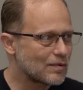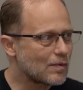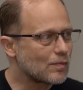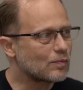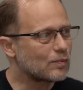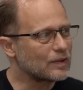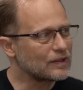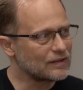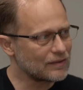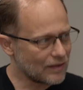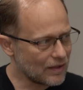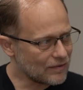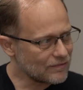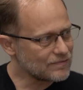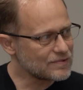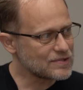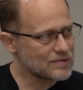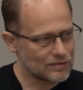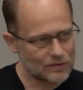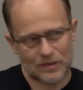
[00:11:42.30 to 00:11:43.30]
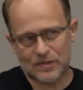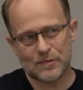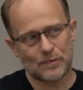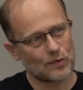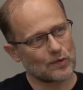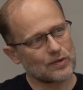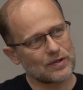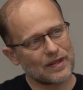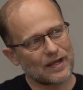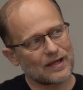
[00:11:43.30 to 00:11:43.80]
We'd love to
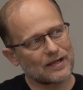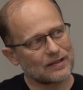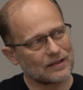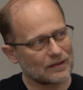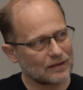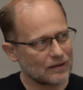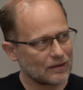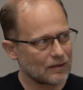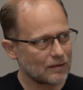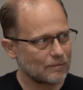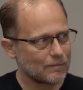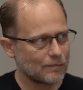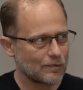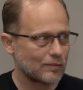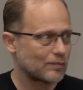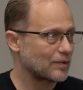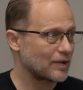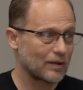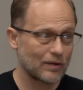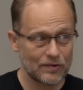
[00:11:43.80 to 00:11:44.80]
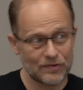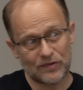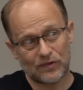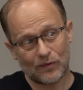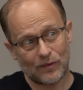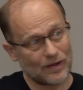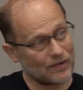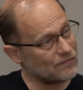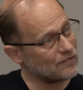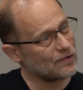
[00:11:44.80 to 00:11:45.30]
explore that, but we
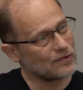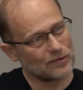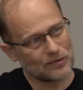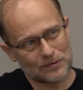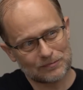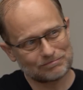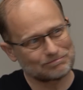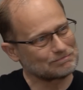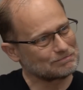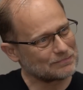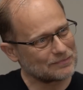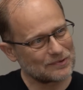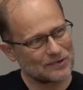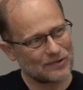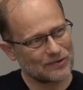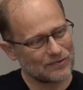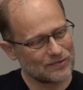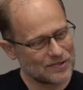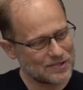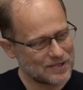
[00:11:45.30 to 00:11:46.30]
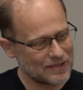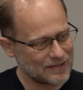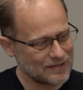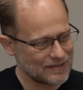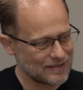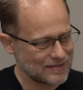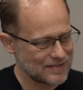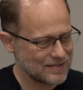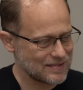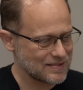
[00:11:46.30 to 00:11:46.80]
also have other universe
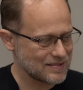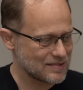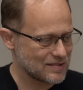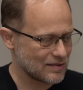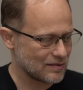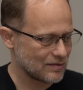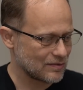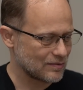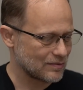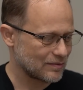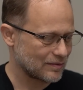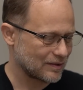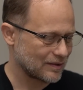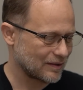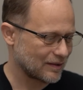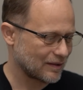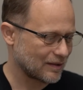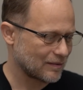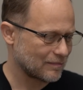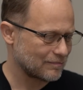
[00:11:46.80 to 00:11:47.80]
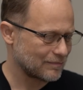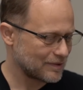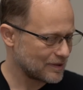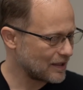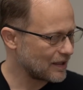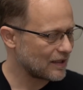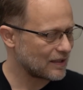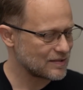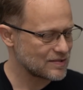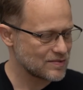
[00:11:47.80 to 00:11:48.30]
ideas. So
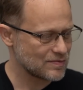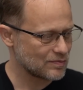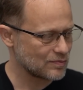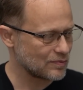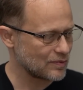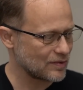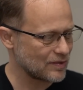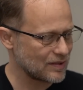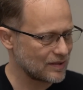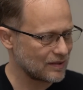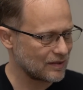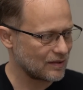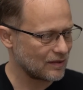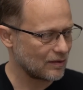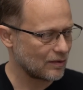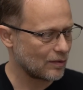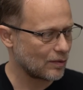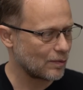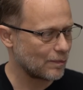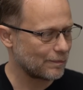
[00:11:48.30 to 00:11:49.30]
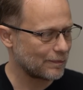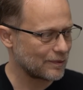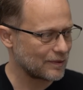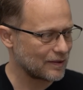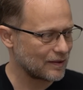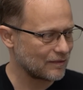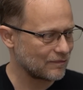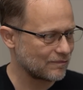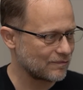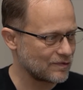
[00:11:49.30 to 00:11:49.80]
it's really an
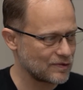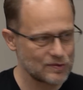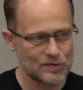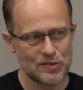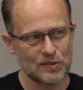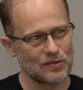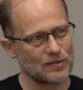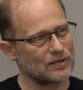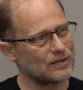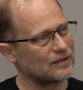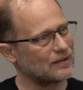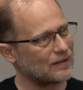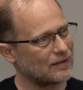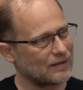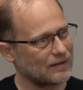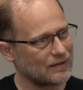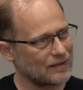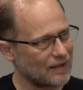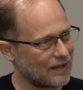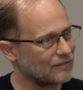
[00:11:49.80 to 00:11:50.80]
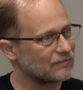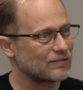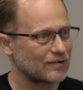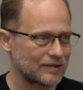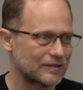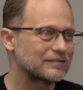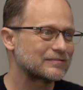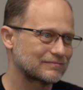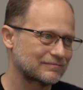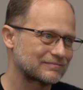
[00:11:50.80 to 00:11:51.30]
open future on that front.